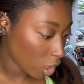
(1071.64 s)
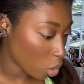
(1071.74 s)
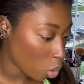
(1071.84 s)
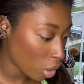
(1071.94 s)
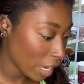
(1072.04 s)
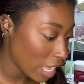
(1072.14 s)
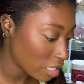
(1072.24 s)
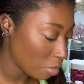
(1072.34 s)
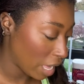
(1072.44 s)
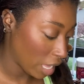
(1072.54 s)

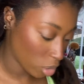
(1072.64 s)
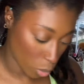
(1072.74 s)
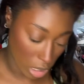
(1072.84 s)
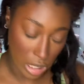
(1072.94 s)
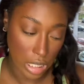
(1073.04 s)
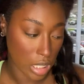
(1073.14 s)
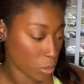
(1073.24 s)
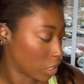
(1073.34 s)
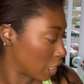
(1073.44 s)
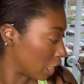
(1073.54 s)
Orgasm X, which is
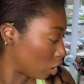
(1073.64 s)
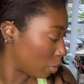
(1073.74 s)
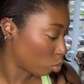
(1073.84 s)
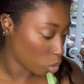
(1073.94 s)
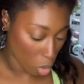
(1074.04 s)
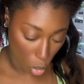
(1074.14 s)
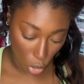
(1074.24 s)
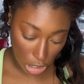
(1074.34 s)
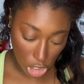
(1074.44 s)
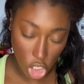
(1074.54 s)
a little bit more
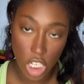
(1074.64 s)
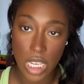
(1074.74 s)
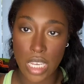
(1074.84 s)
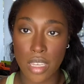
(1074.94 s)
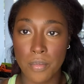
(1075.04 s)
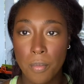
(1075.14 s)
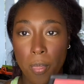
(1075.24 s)
orangey.